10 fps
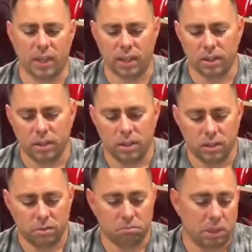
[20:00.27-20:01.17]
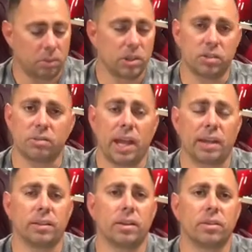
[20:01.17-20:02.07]
that they were just
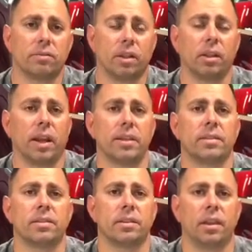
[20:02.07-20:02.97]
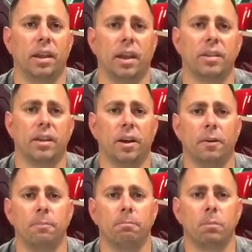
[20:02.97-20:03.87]
floodlights. And
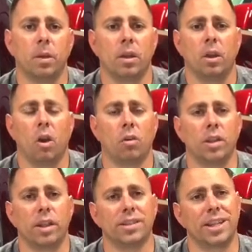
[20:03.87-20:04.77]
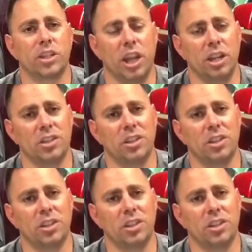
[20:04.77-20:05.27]
over the years, I changed